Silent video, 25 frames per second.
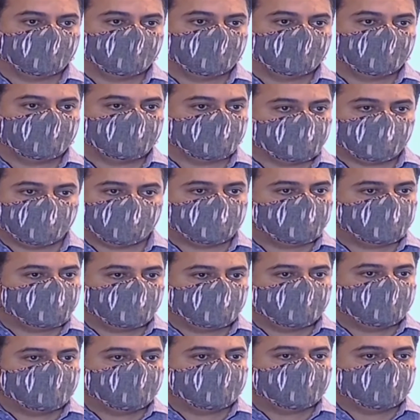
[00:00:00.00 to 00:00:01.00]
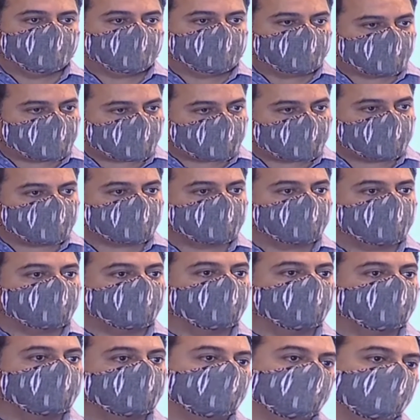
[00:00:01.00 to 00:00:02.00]
You need a partner
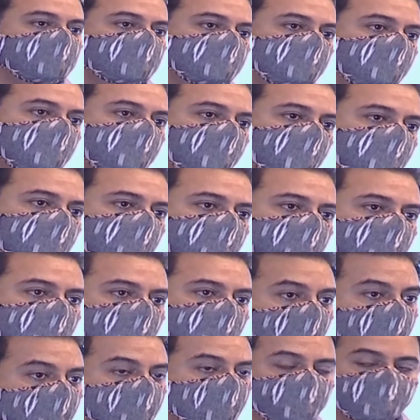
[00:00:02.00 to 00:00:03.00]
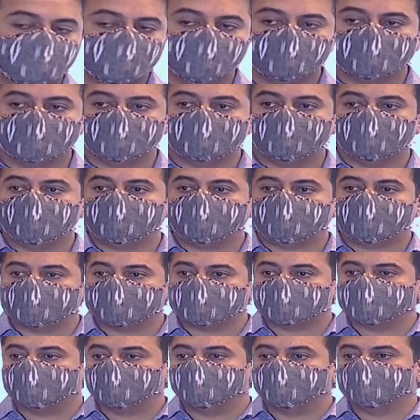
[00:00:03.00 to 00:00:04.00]
who can actually guide you, a
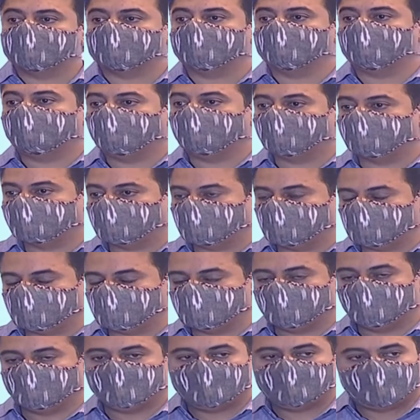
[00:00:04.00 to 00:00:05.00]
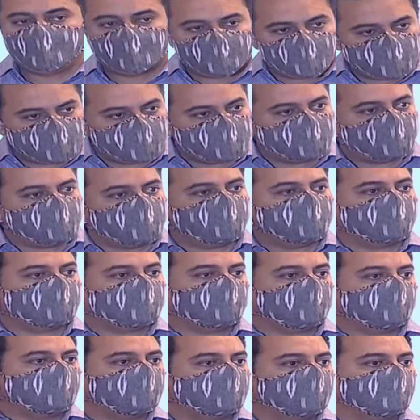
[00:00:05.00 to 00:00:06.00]
partner who can help you in building
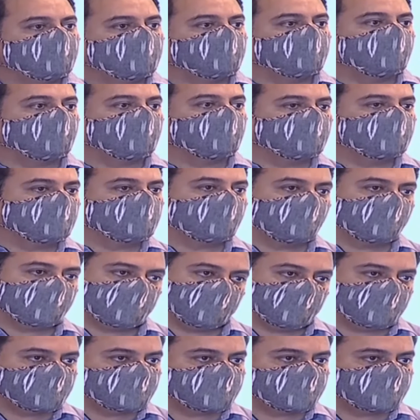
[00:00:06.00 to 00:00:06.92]
up, in growing together.